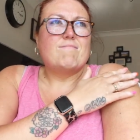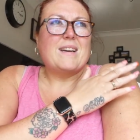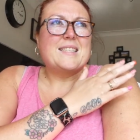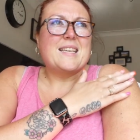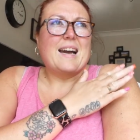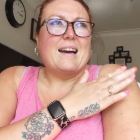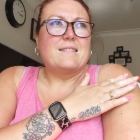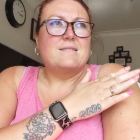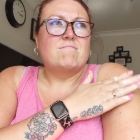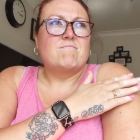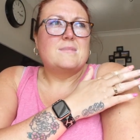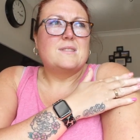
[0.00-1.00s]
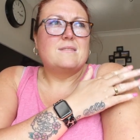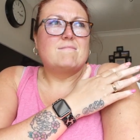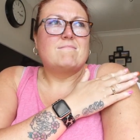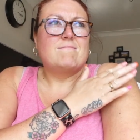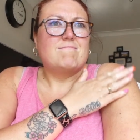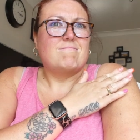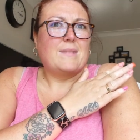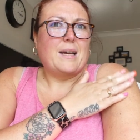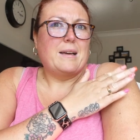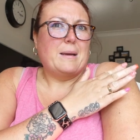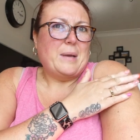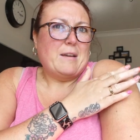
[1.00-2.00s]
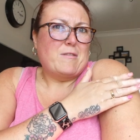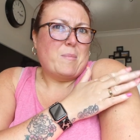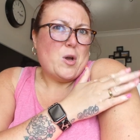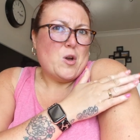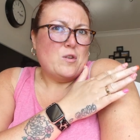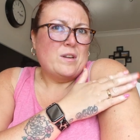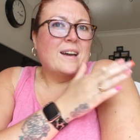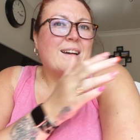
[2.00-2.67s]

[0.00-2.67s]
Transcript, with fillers: a tan, a bit of a burn,